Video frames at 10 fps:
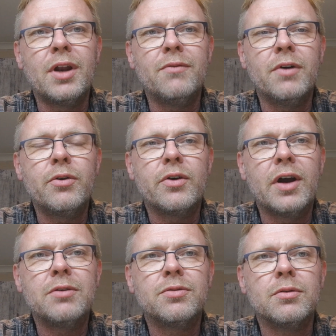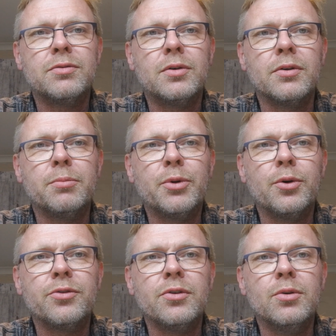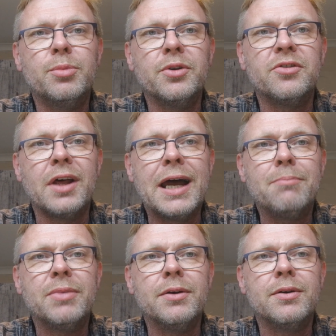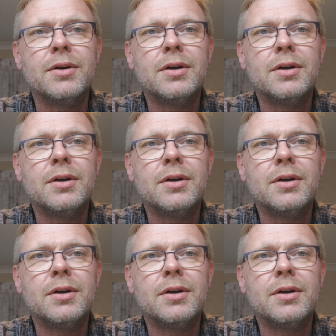and I'm very grateful for the person who puts that up and